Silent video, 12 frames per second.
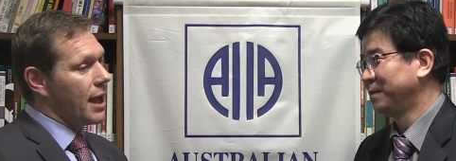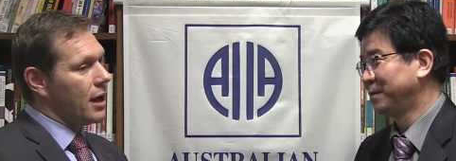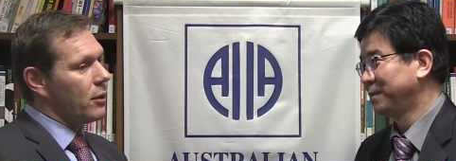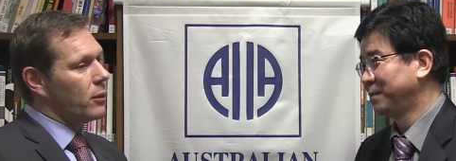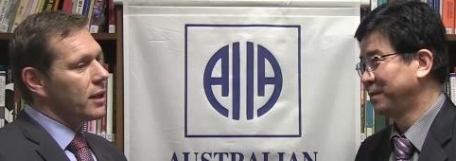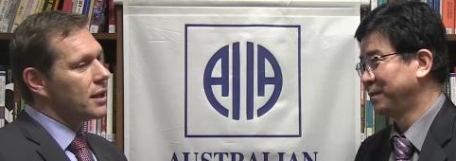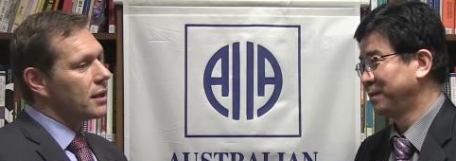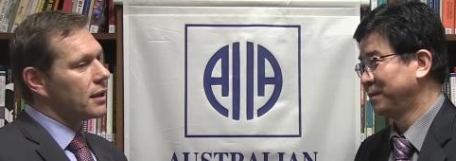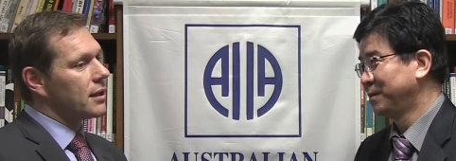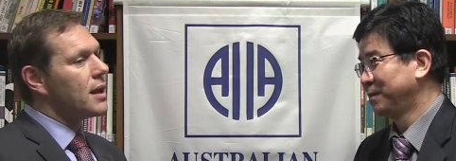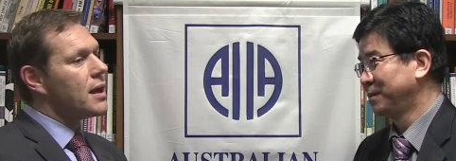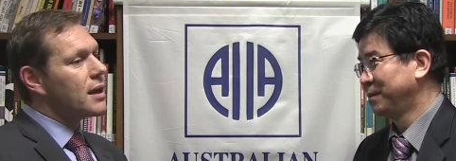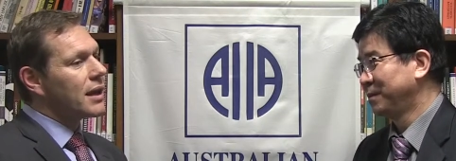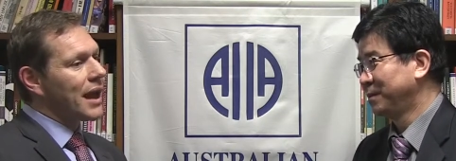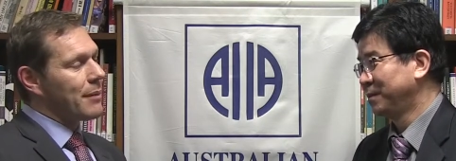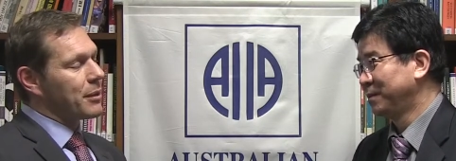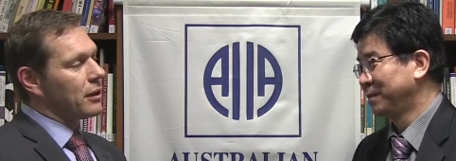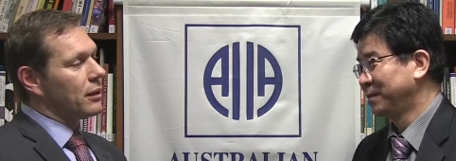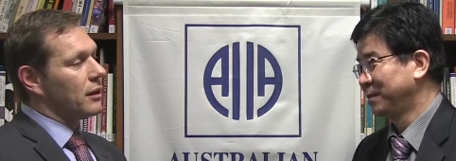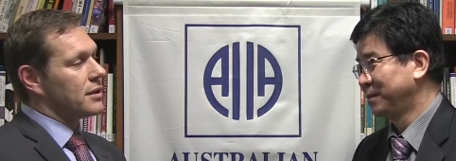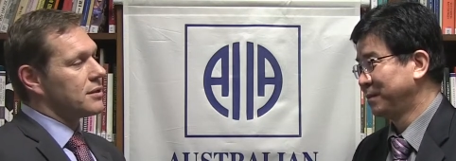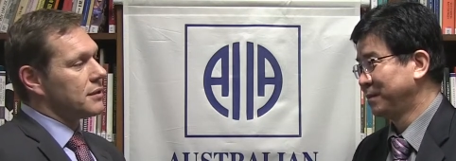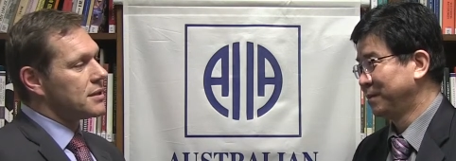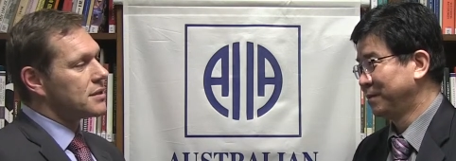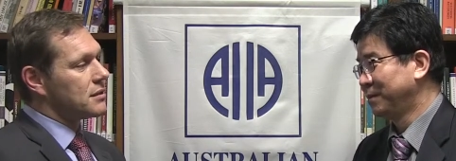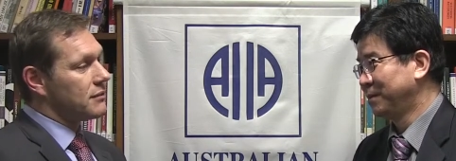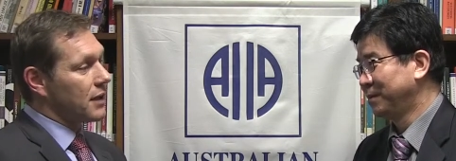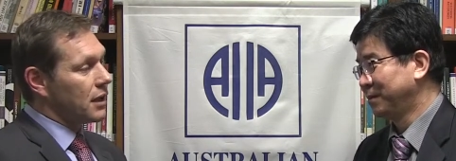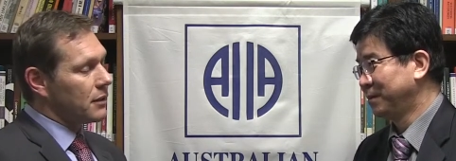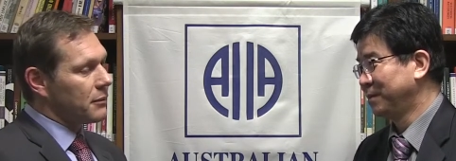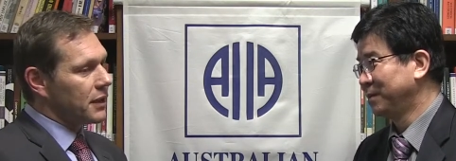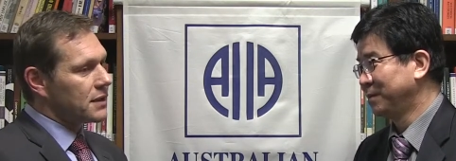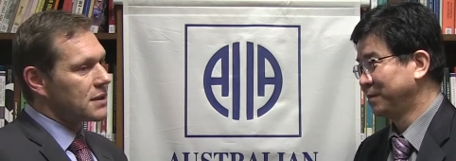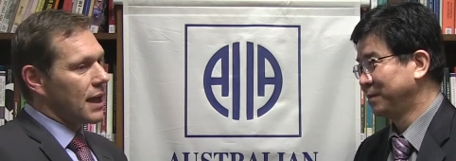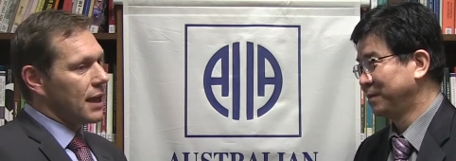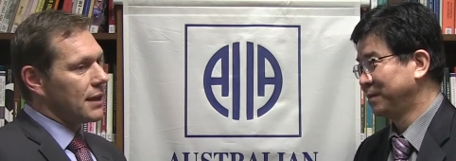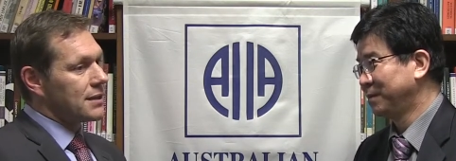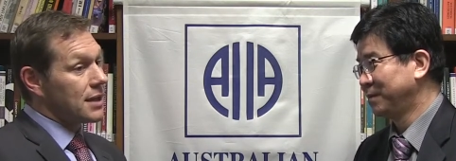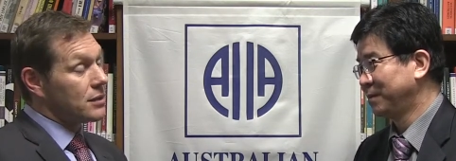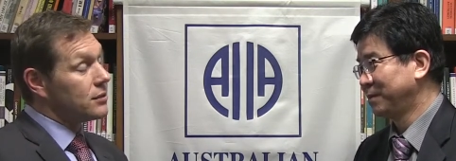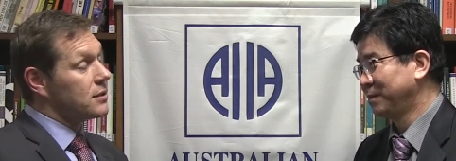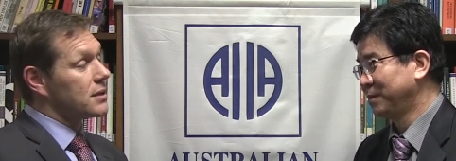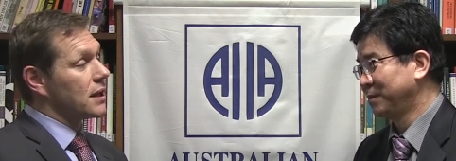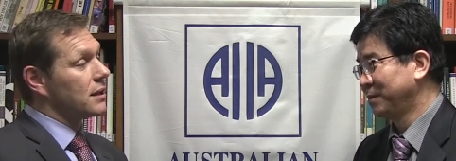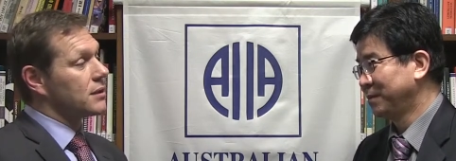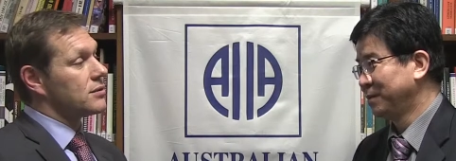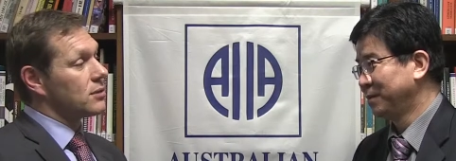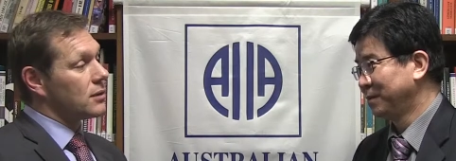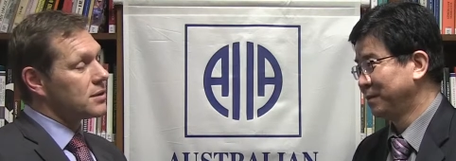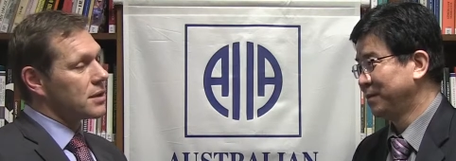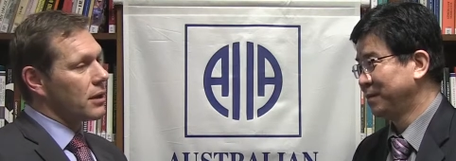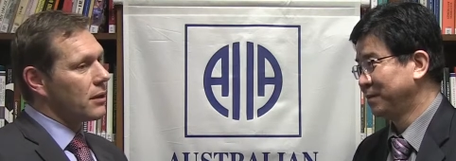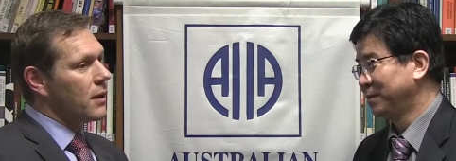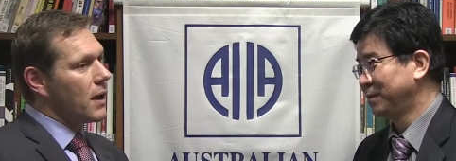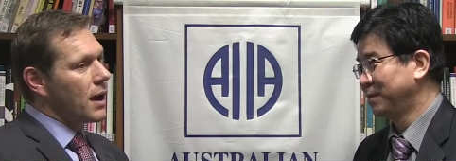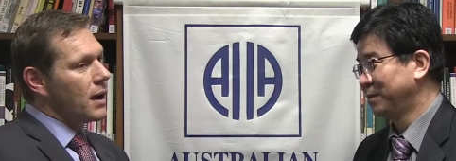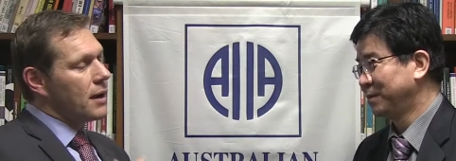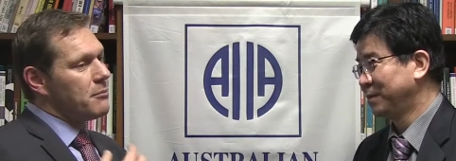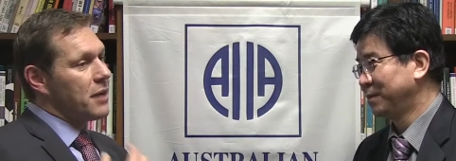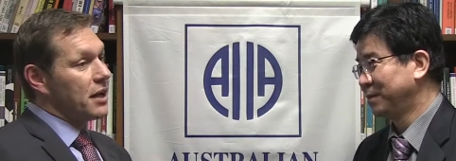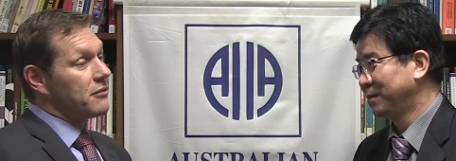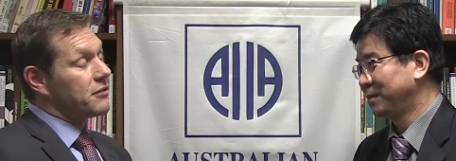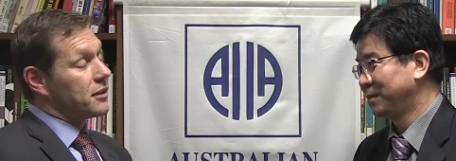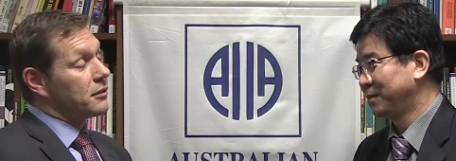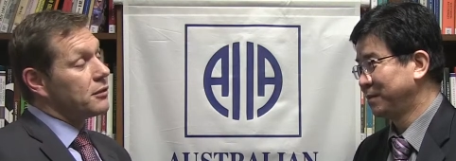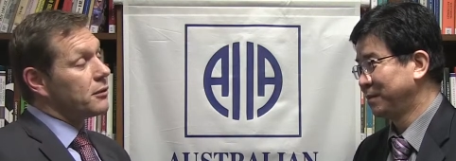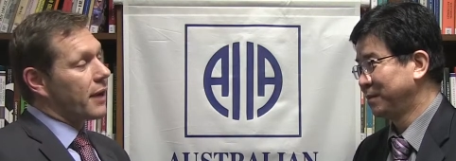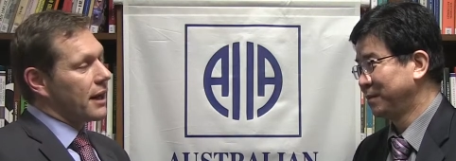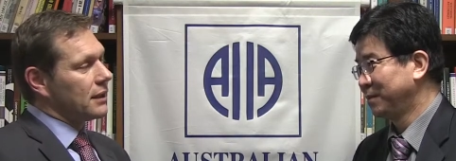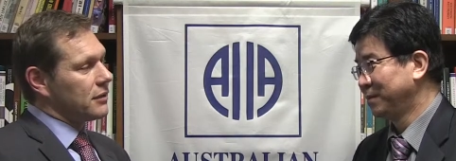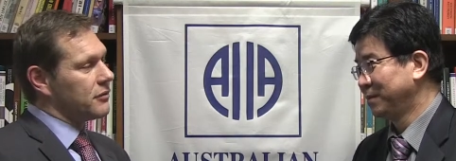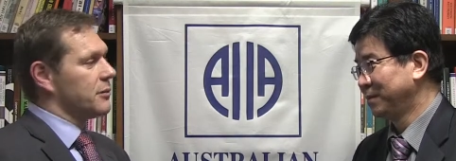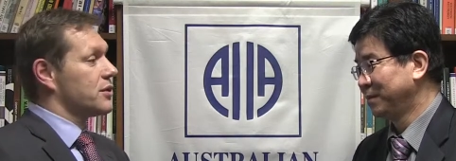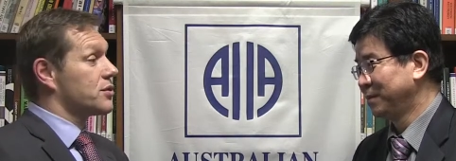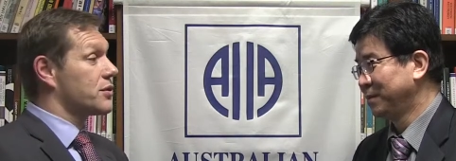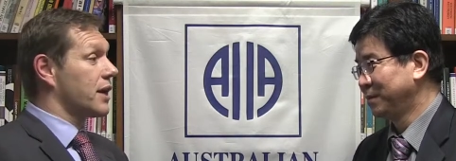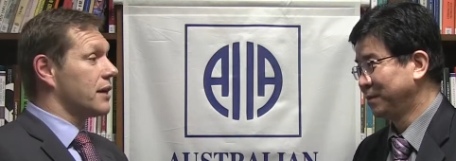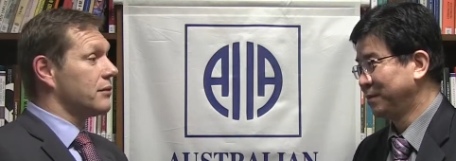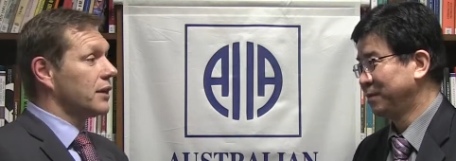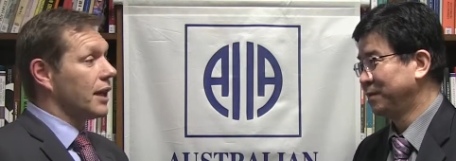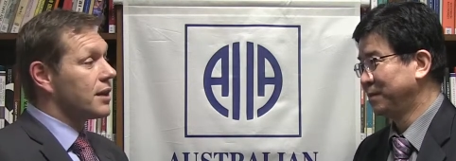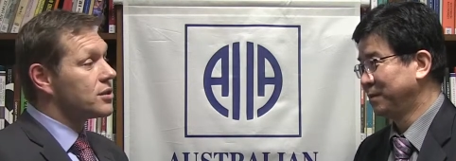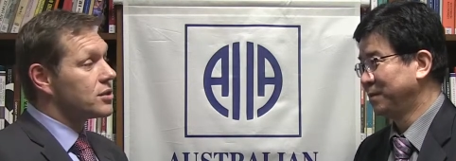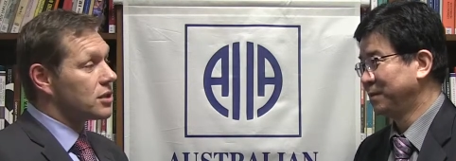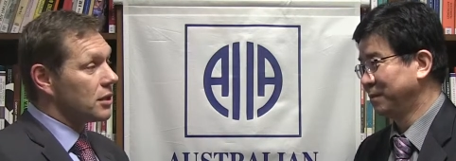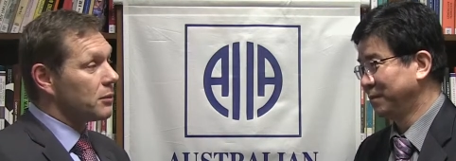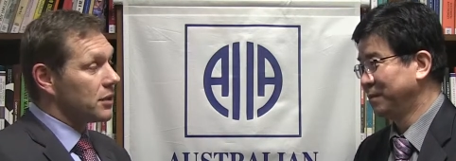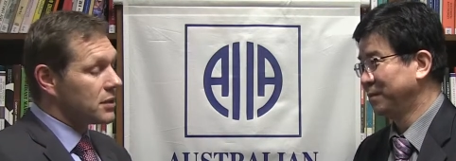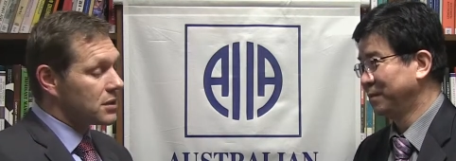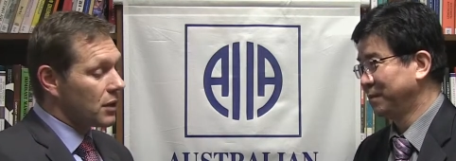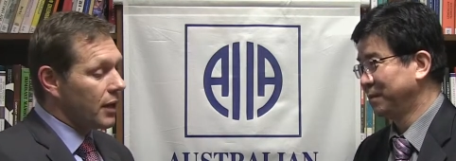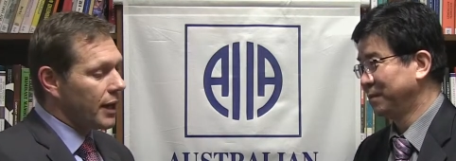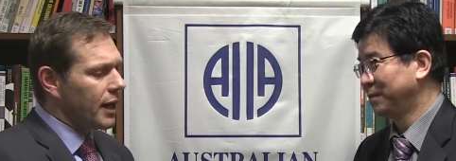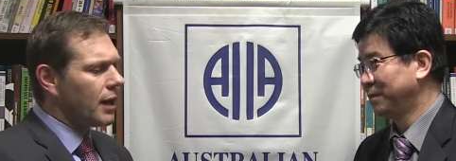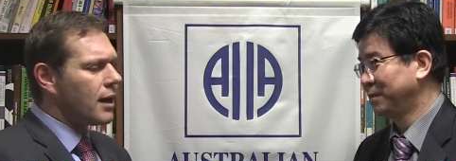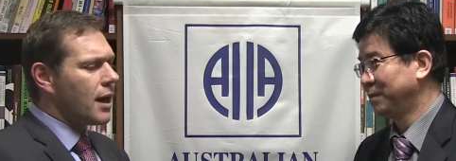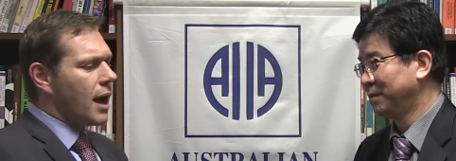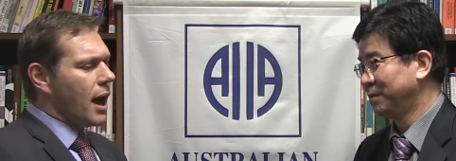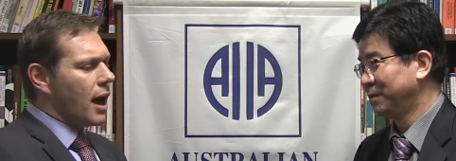Speaker 1: and how we can capitalise on this development. And New Zealand has also benefited greatly from its trade relationship with China.